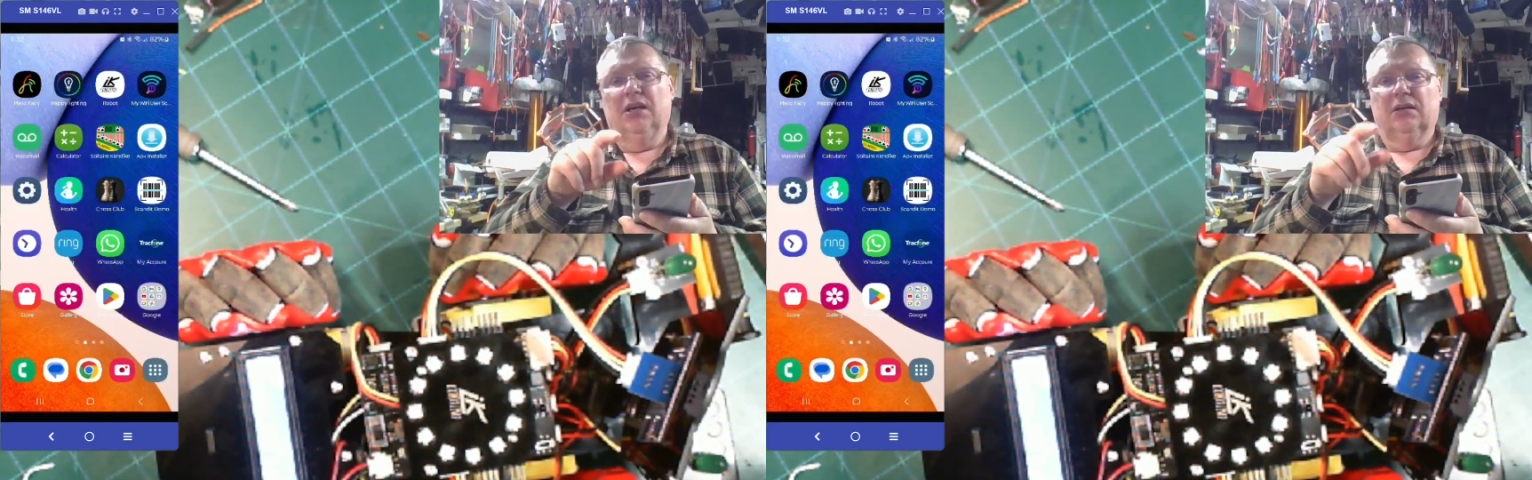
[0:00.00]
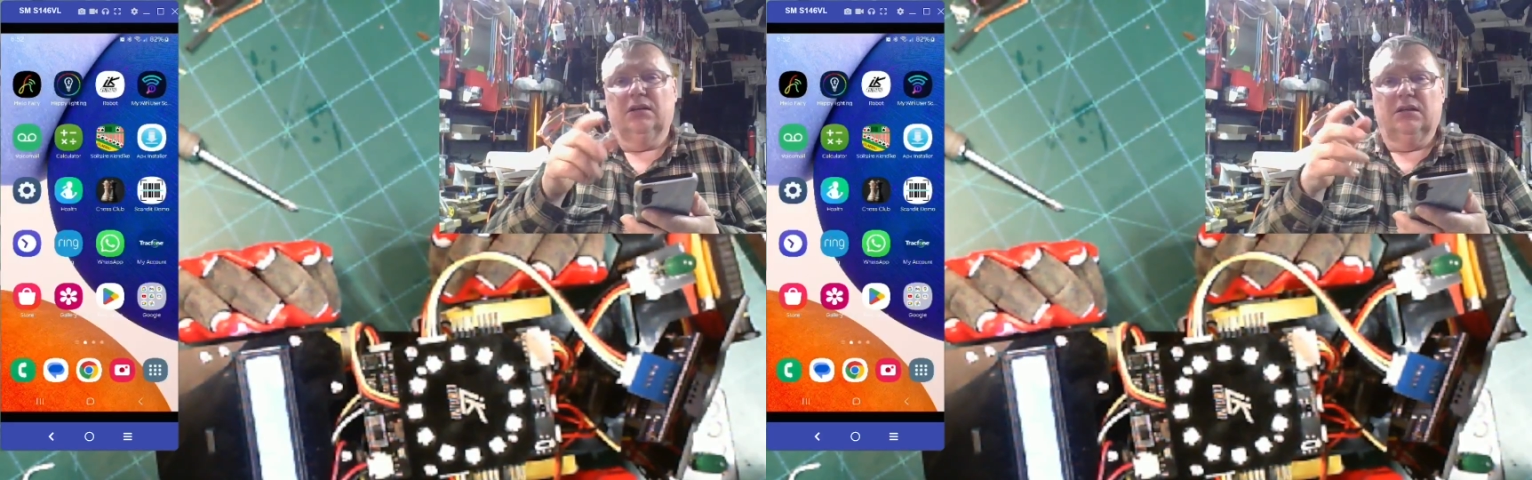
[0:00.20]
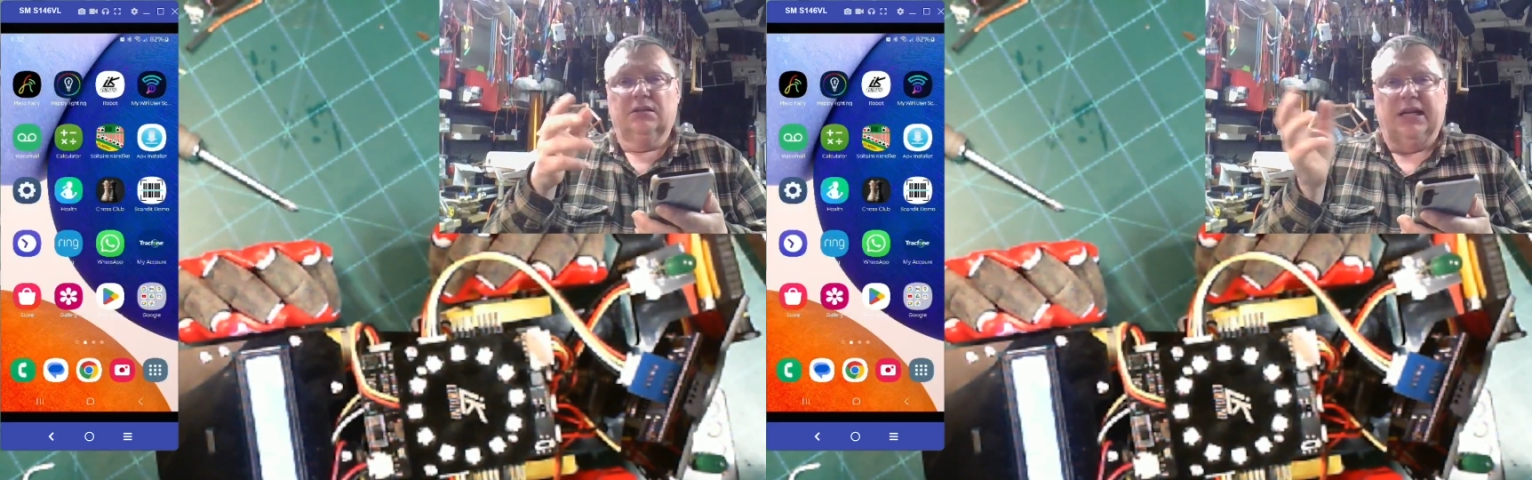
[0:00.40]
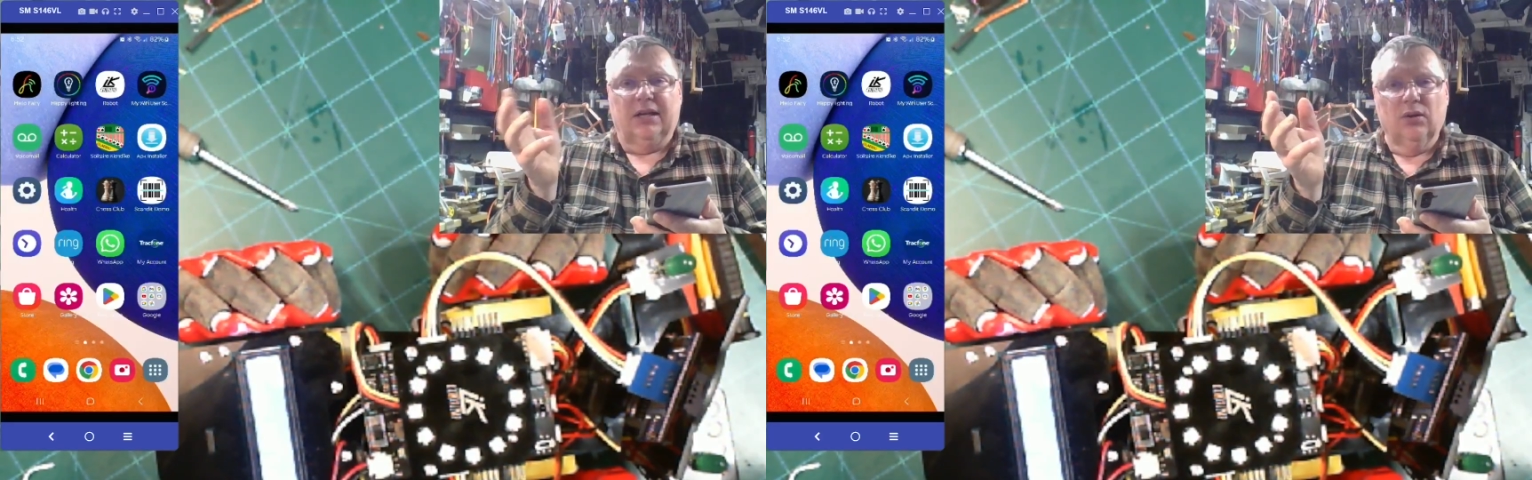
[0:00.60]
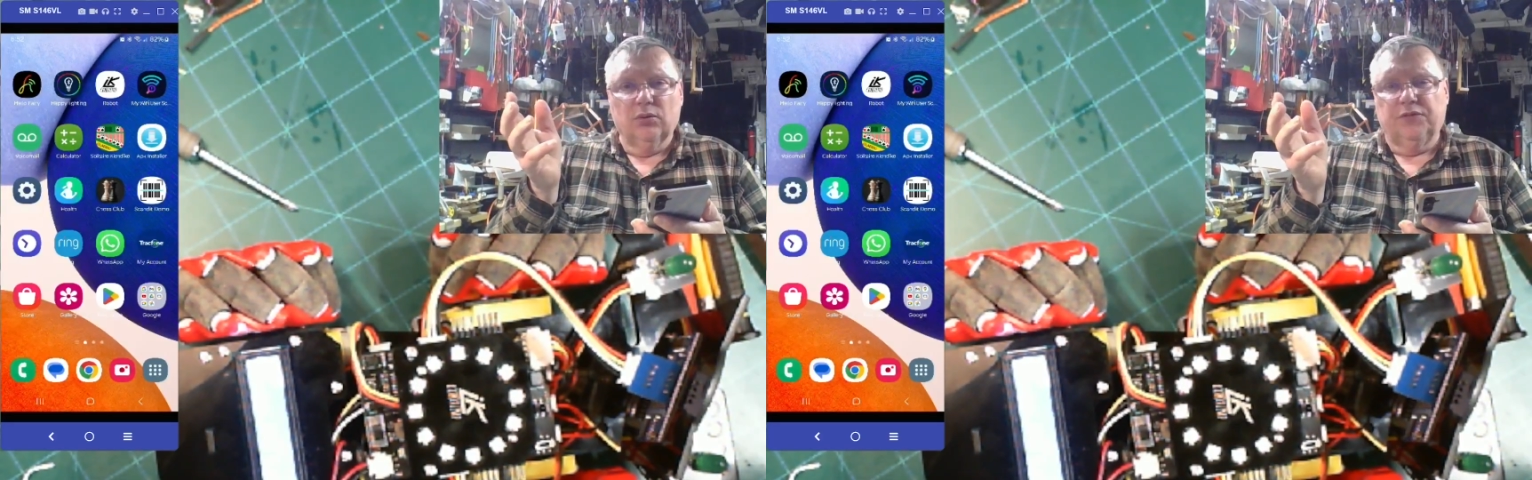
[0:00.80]

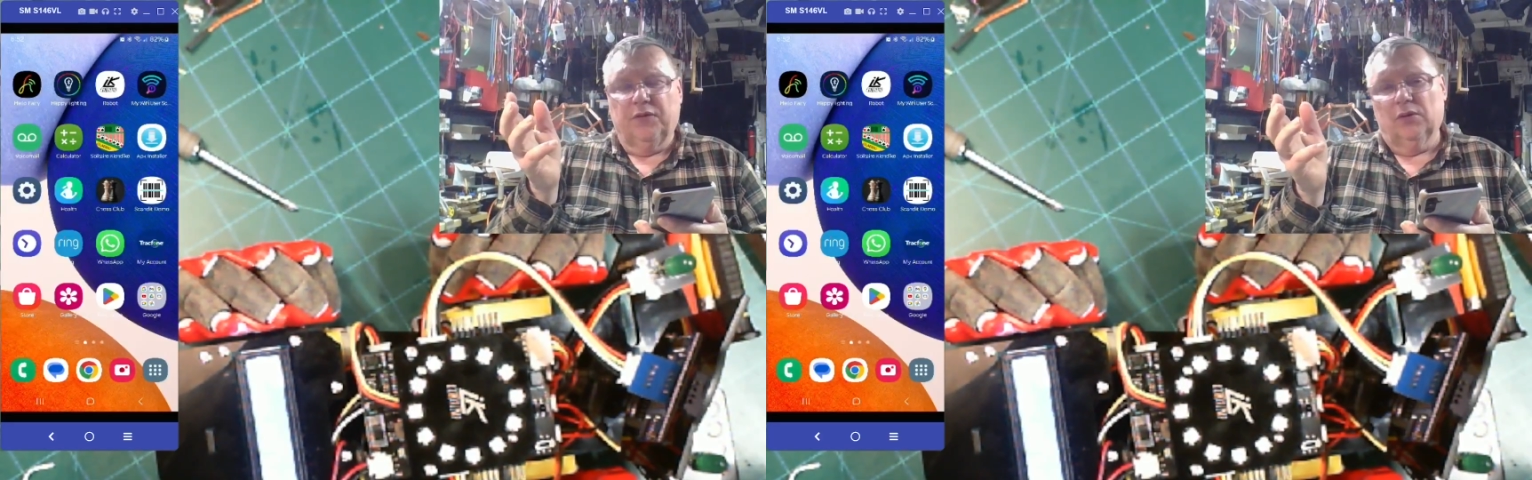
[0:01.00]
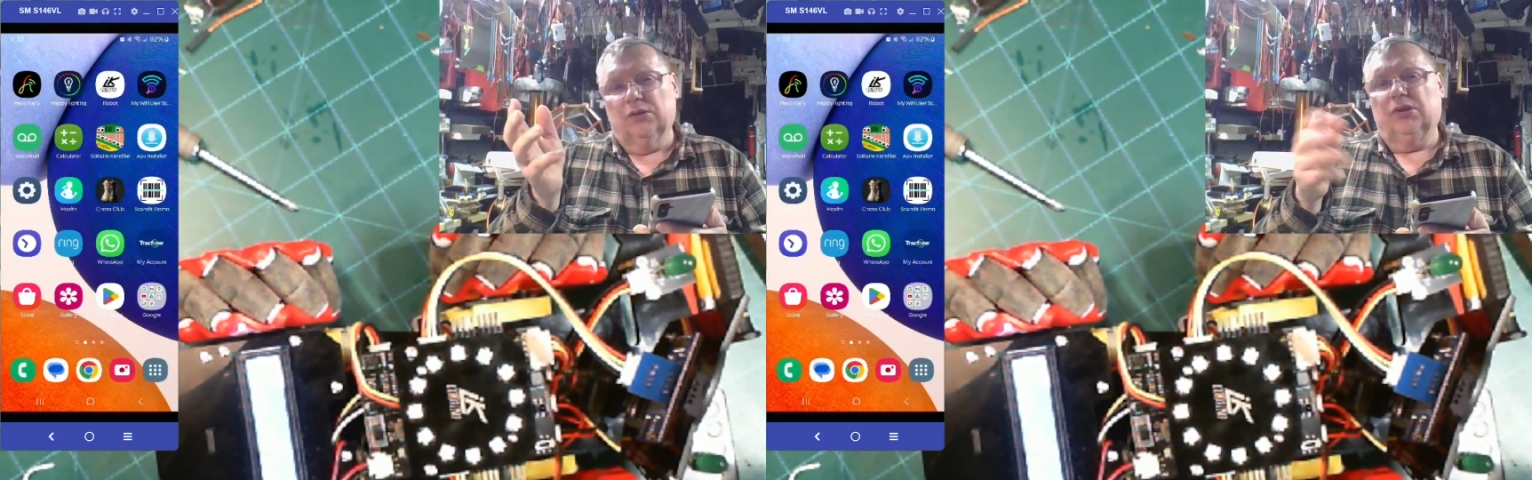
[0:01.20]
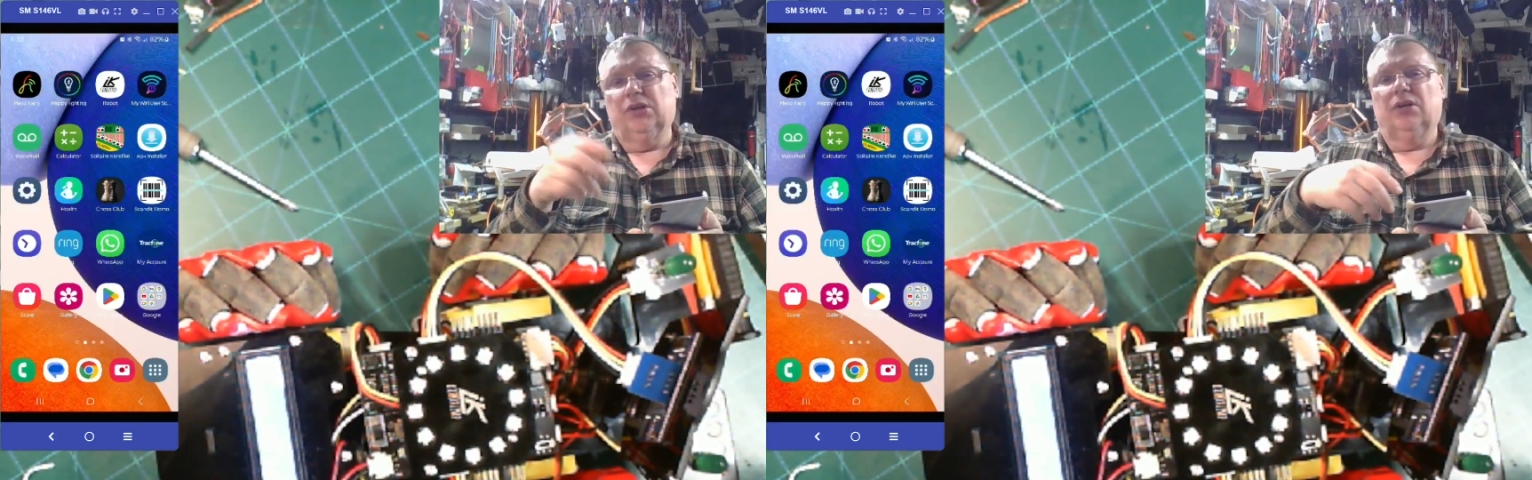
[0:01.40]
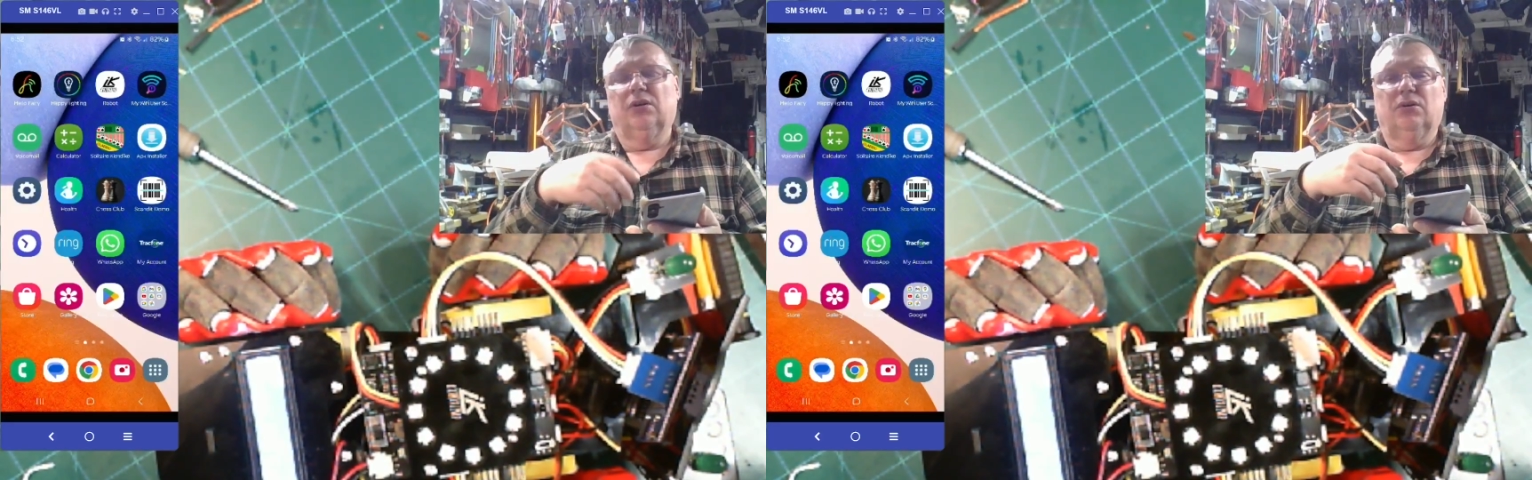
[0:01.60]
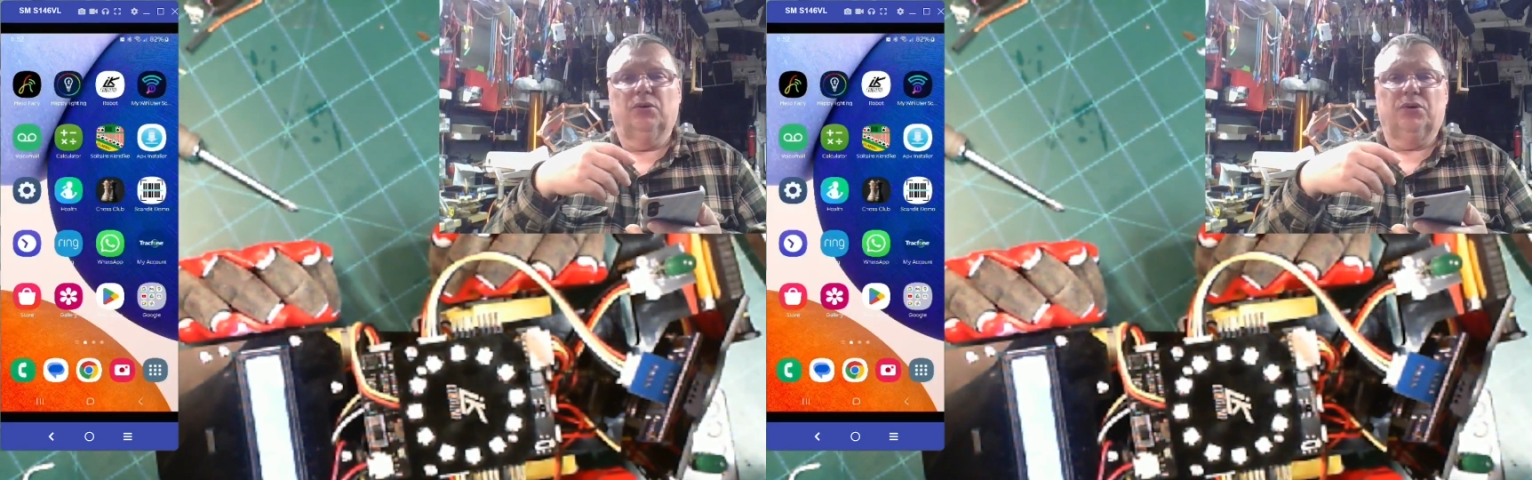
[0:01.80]
download folder
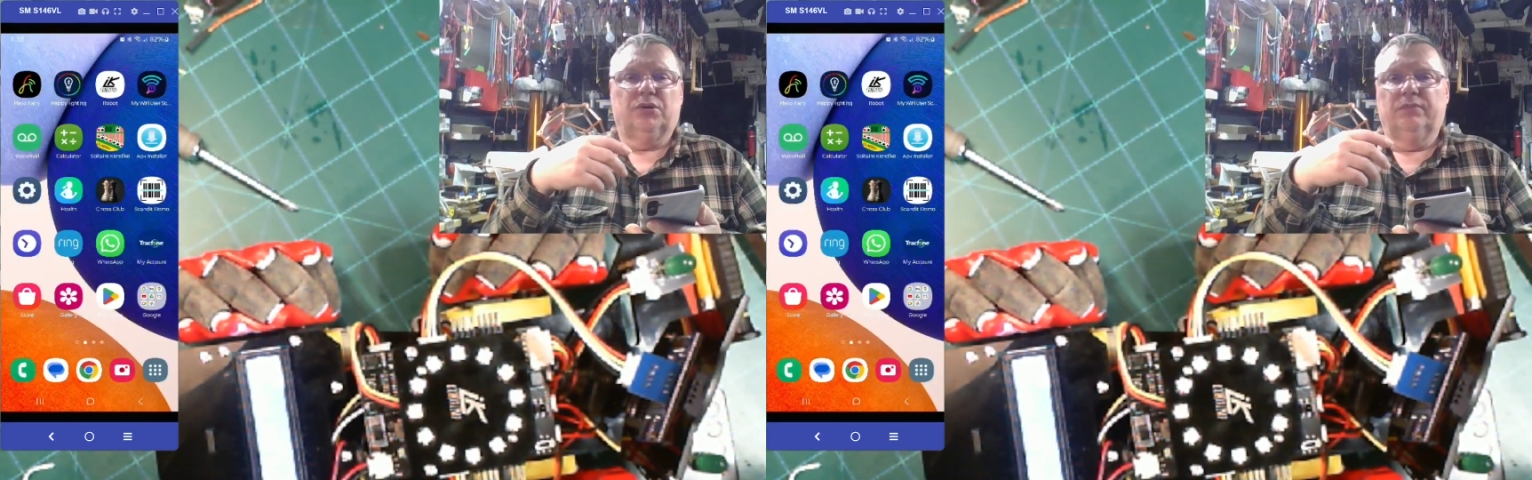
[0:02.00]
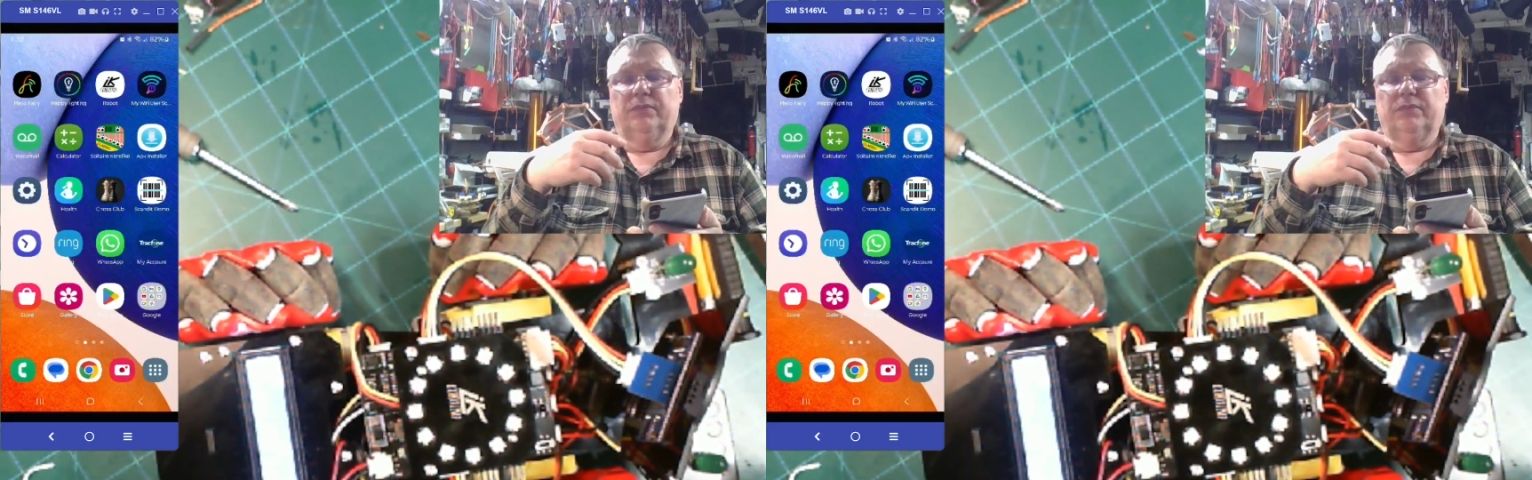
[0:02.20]
or